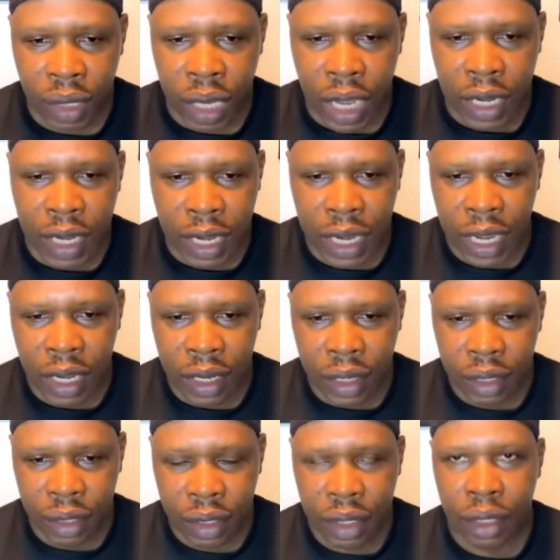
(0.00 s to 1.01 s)
And
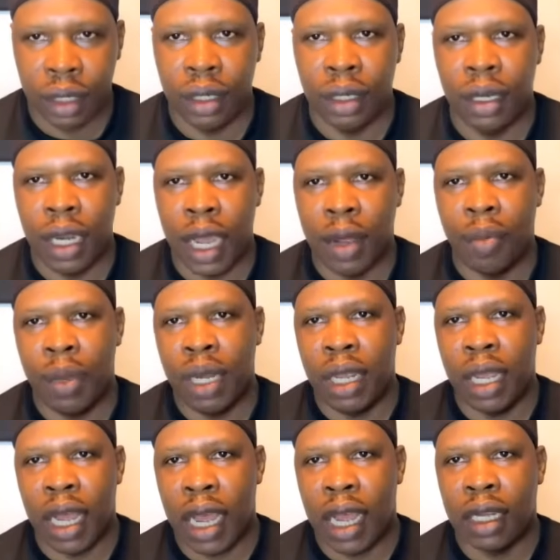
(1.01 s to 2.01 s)
again, not
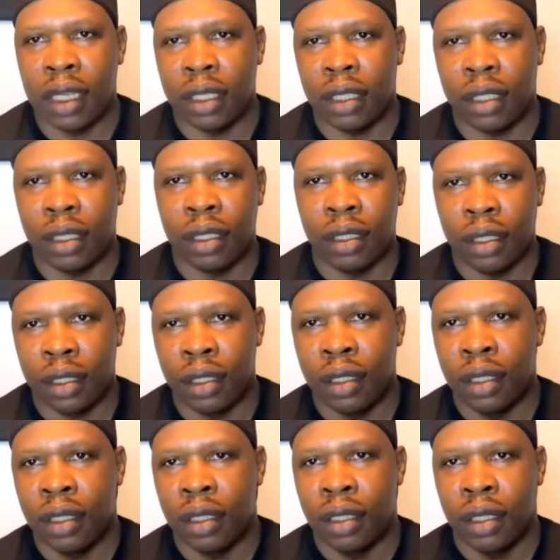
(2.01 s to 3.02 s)
many artists
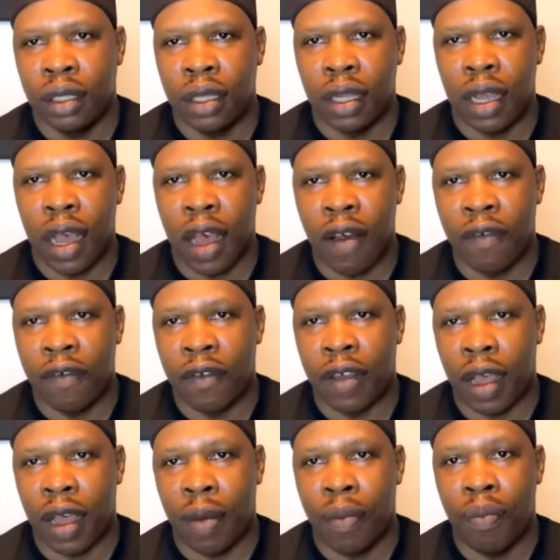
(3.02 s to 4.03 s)
have
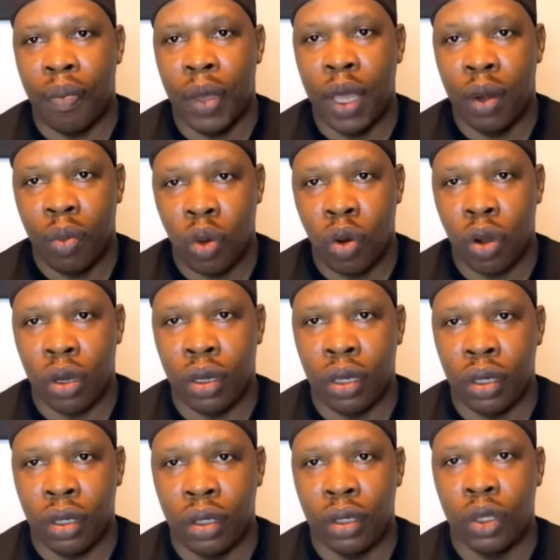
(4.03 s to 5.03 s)
a Billboard
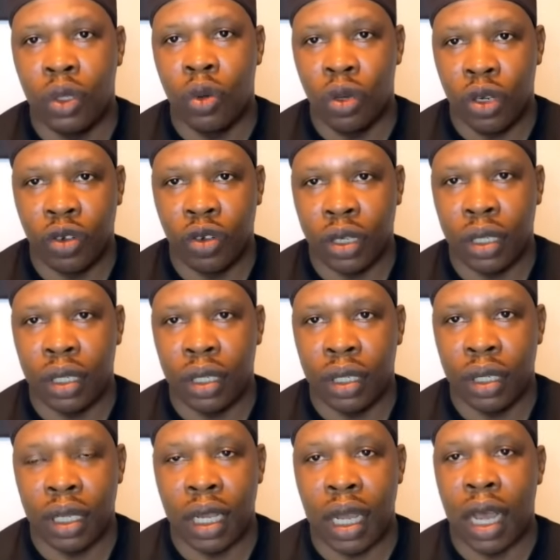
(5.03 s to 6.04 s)
200
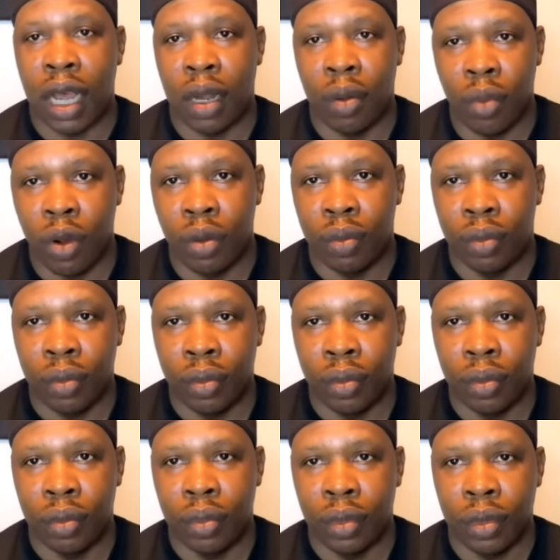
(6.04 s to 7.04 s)
album.
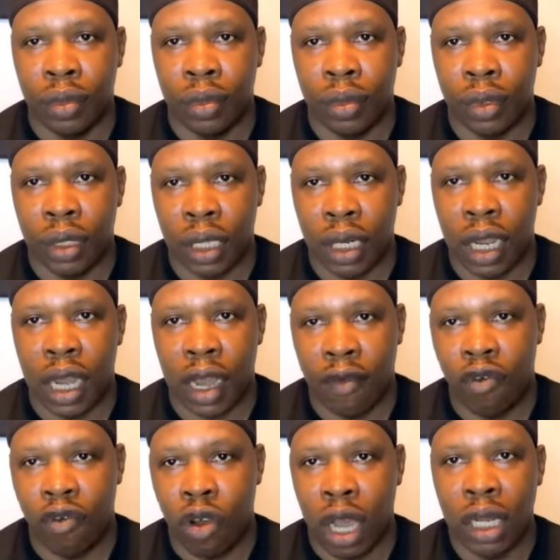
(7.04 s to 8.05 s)
Killer
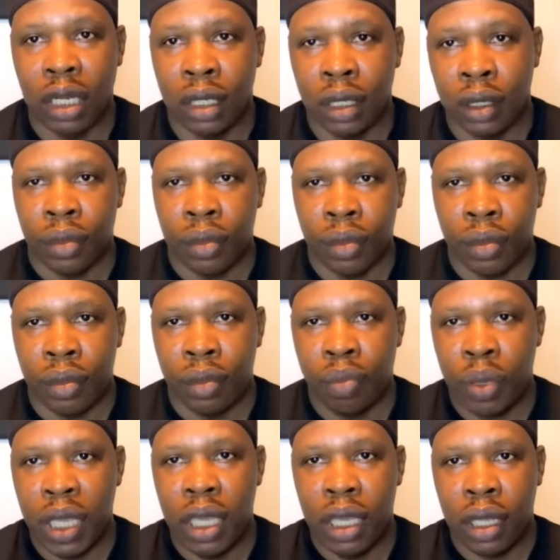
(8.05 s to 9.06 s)
have one,
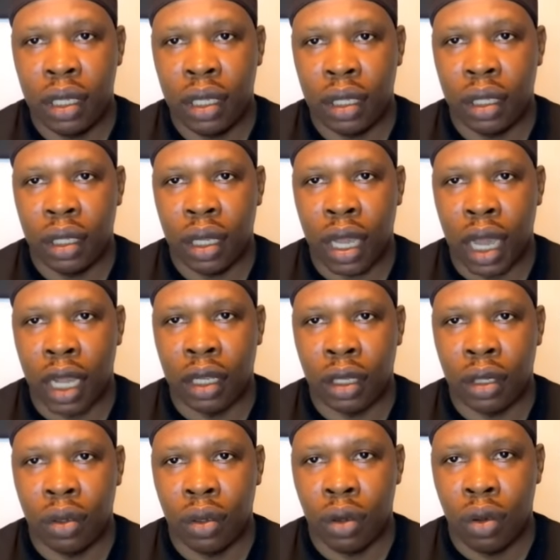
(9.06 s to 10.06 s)
peaked
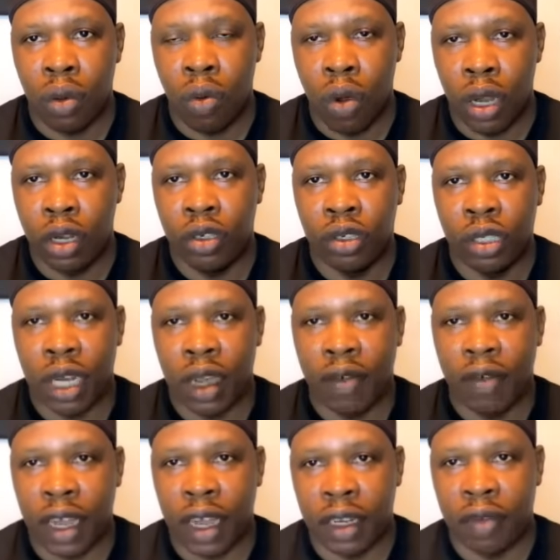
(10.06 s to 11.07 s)
at
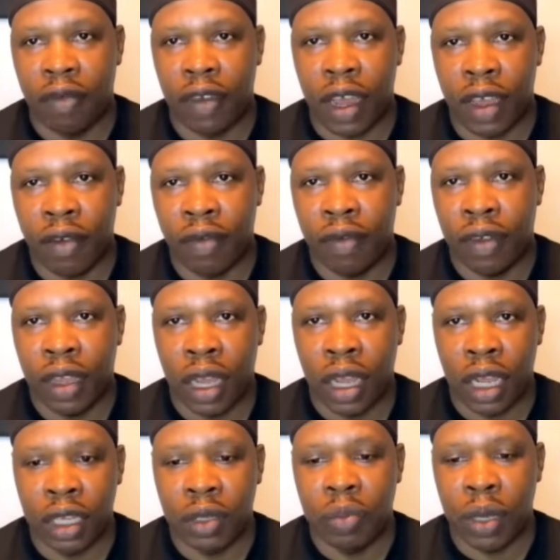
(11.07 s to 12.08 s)
145
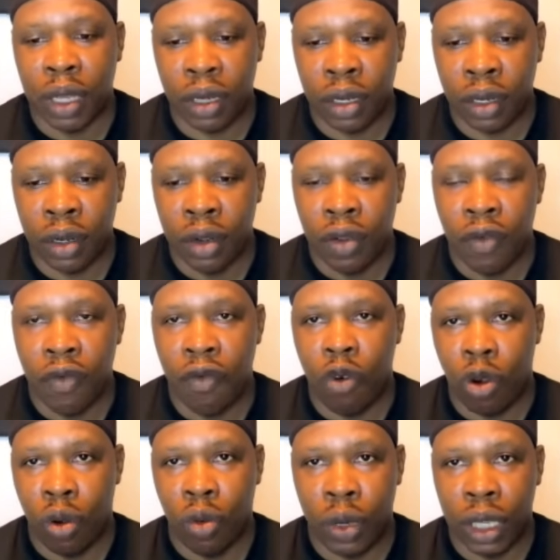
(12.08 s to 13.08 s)
and spent
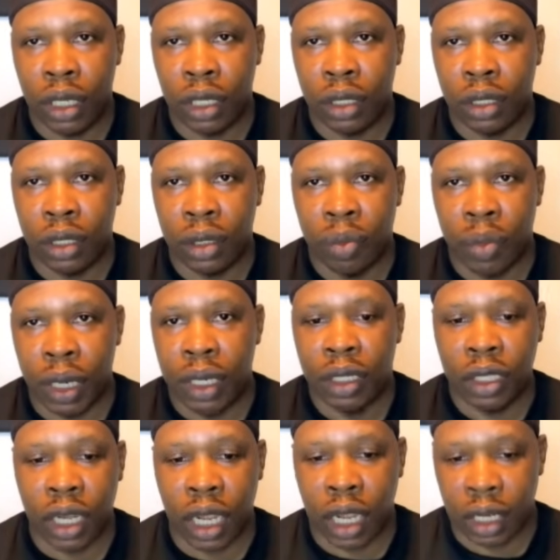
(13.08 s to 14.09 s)
4 weeks on
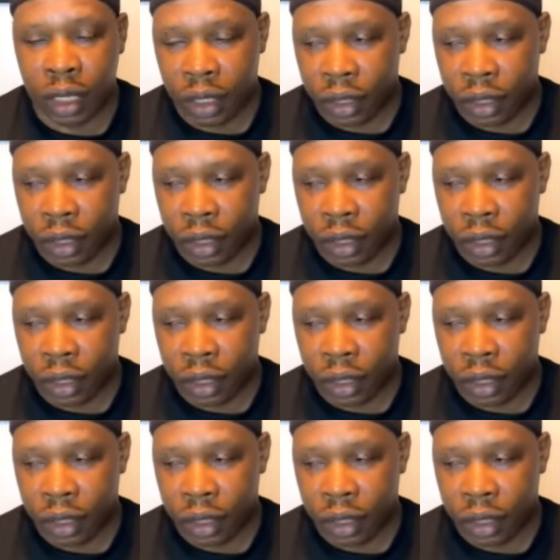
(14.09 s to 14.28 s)
the chart.